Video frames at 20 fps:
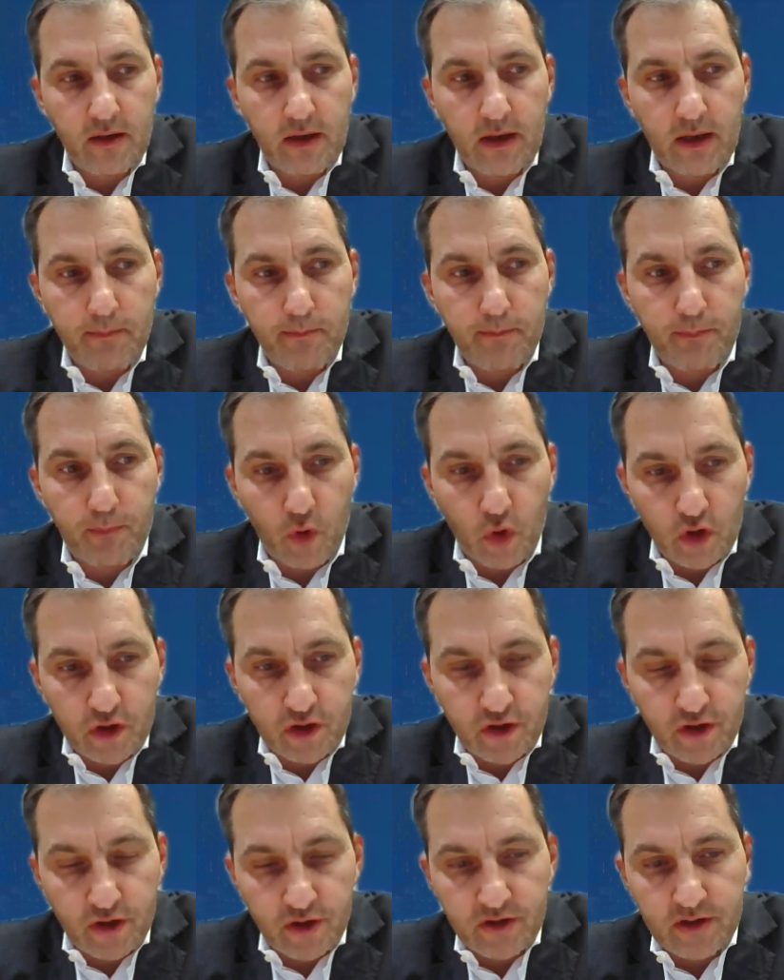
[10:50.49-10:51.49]

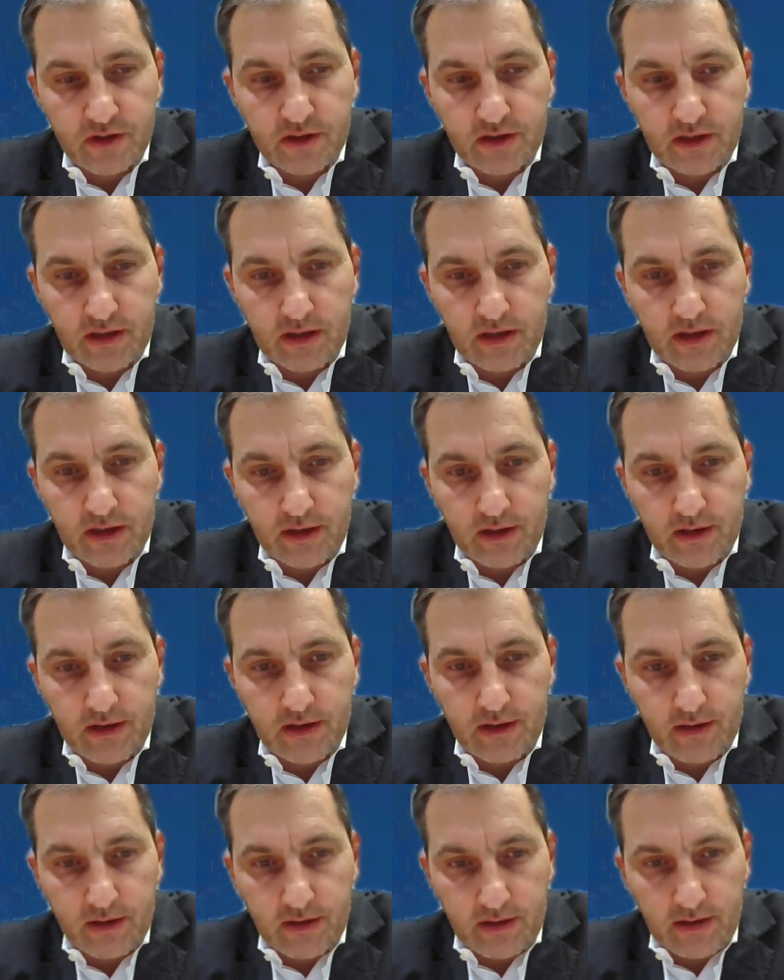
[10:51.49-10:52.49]
important
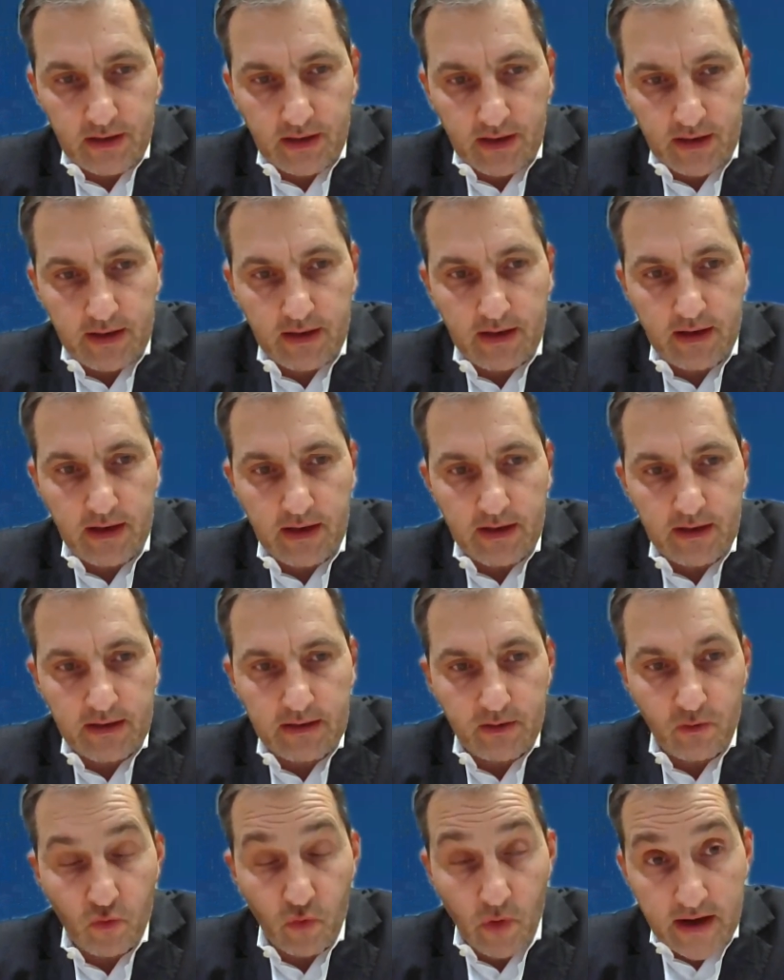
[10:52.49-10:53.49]
and
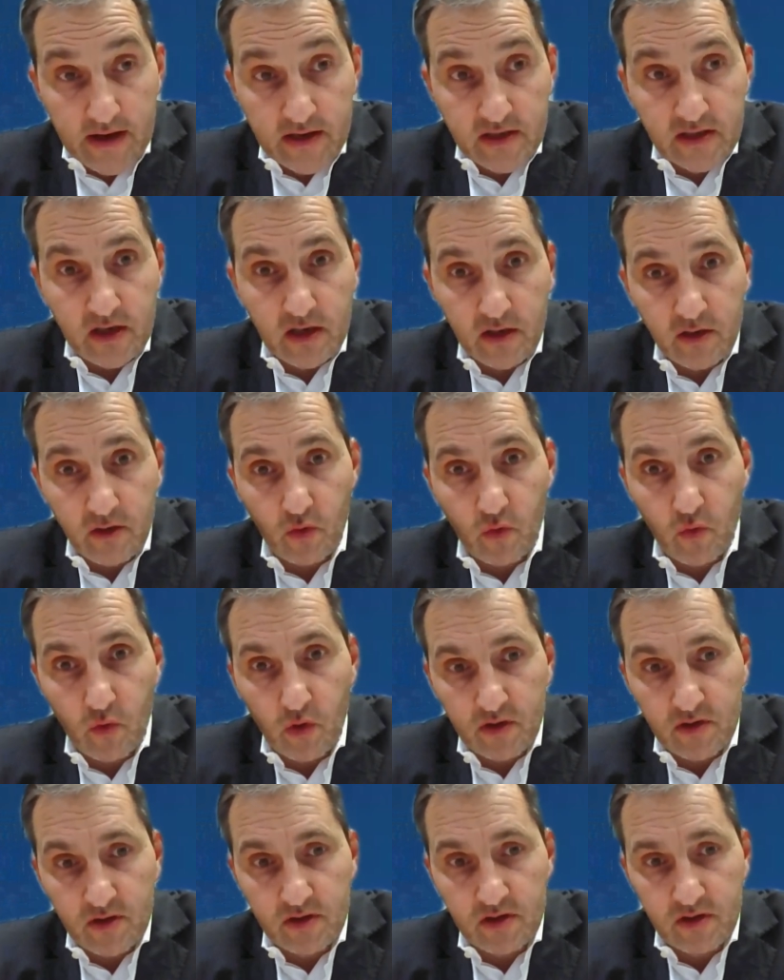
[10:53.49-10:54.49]
race
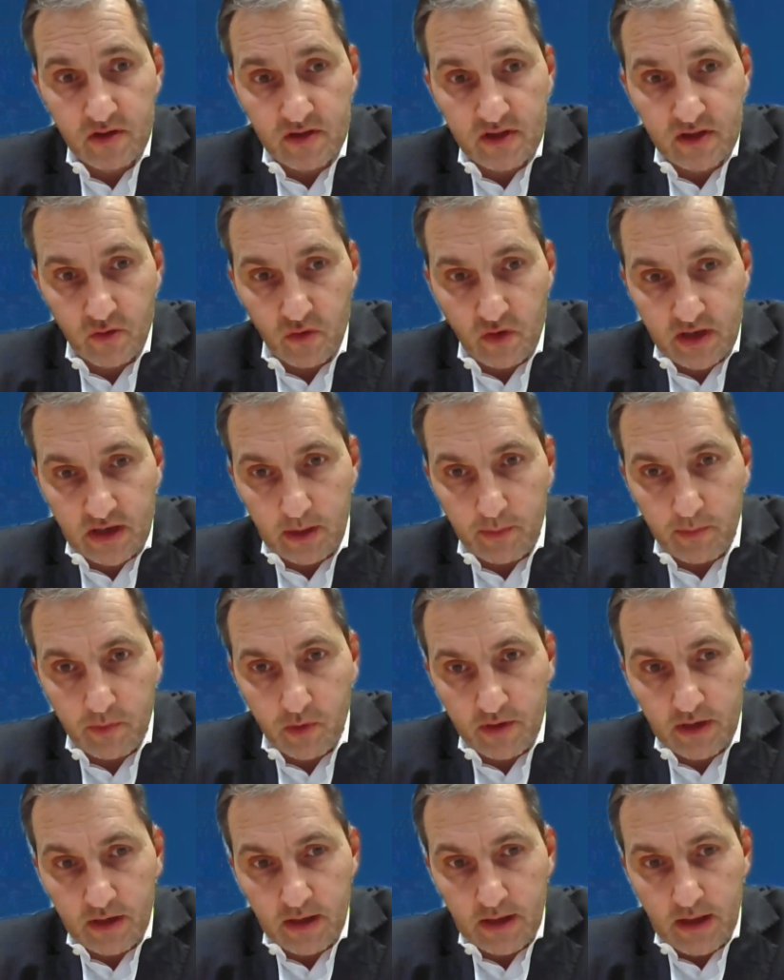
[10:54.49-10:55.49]
towards zero
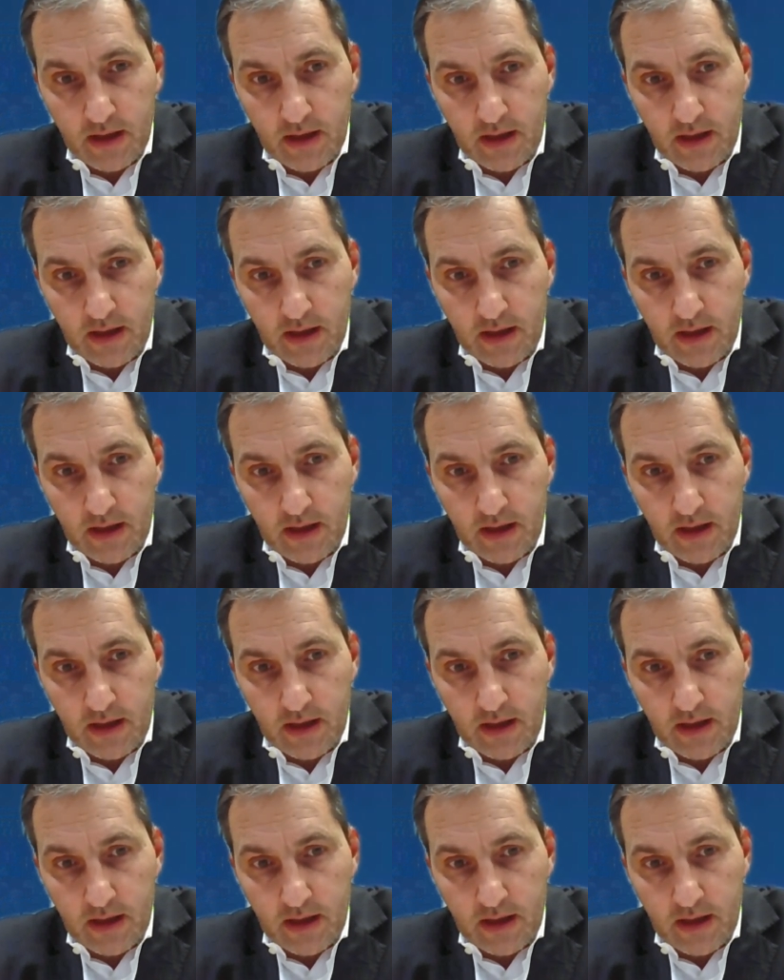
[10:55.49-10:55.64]
carbon,